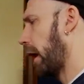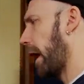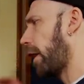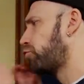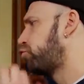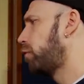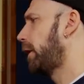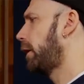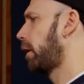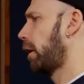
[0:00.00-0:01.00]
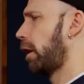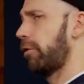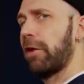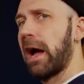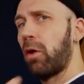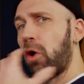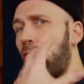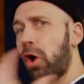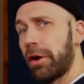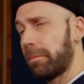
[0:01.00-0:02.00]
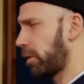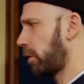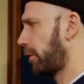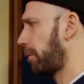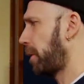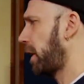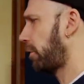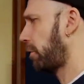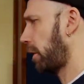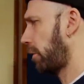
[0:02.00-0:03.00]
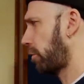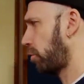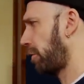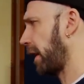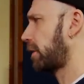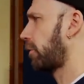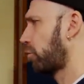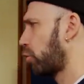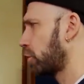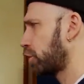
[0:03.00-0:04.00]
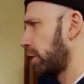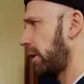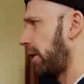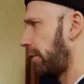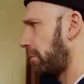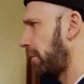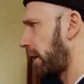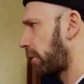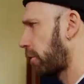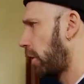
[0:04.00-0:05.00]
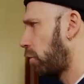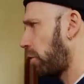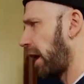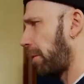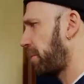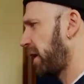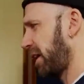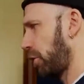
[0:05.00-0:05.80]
And I really love how audible the bass is with that distortion in the mix without being